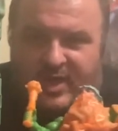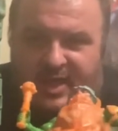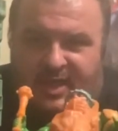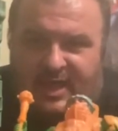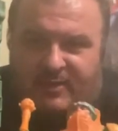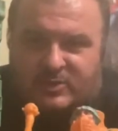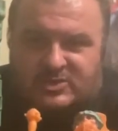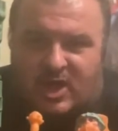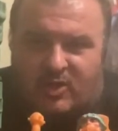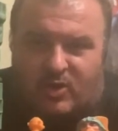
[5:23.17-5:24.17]
It was
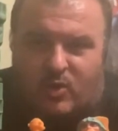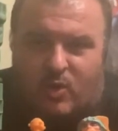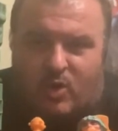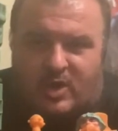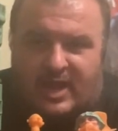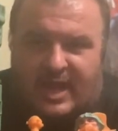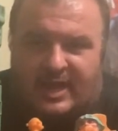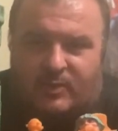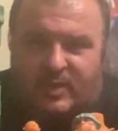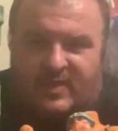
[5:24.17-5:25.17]
color
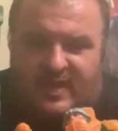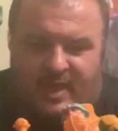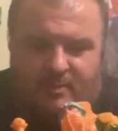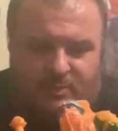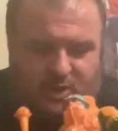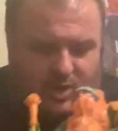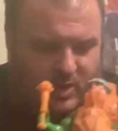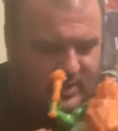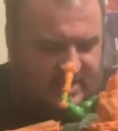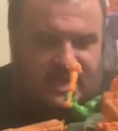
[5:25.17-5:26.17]
coordinated with him, you
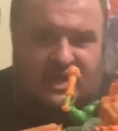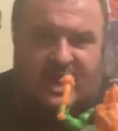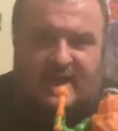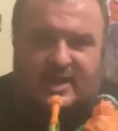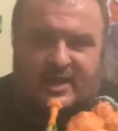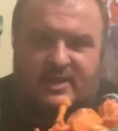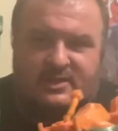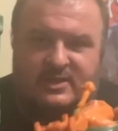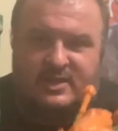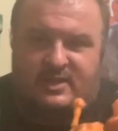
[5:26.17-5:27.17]
know, and he kind of,
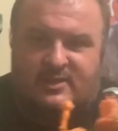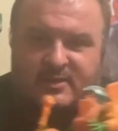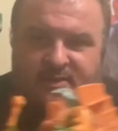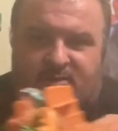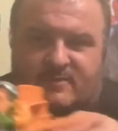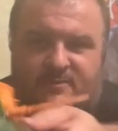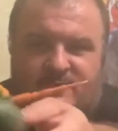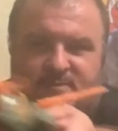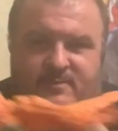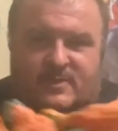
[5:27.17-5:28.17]

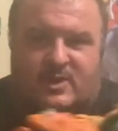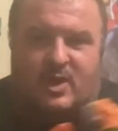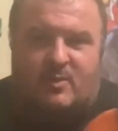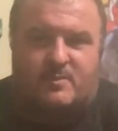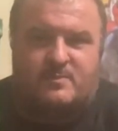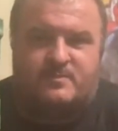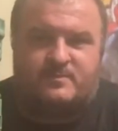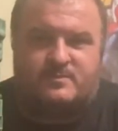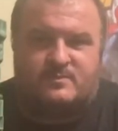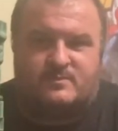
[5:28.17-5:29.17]
you know,
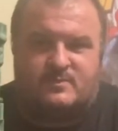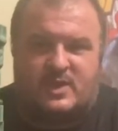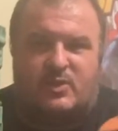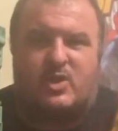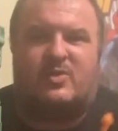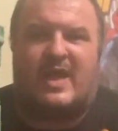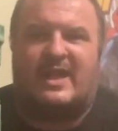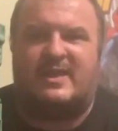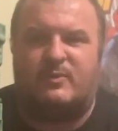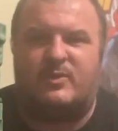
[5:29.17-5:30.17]
it looked
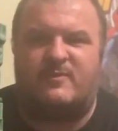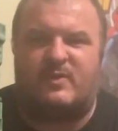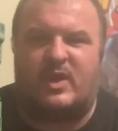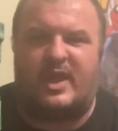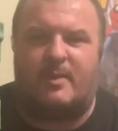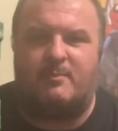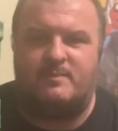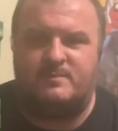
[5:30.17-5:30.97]
like it was for him.